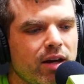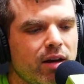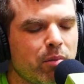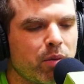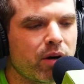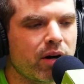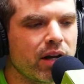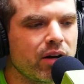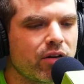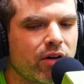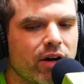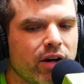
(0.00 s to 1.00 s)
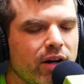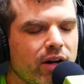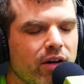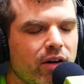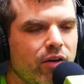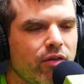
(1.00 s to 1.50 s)
Bernie during
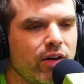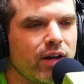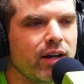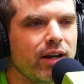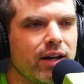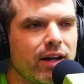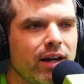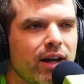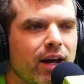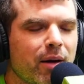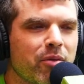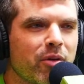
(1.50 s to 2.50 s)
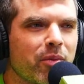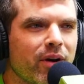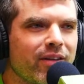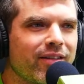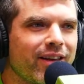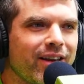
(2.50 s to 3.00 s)
COVID, I'm
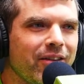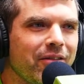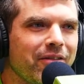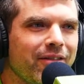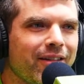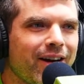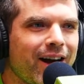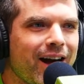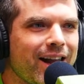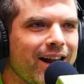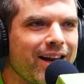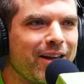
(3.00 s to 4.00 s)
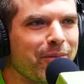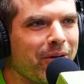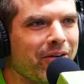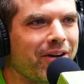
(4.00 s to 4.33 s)
surprised like you had any milk.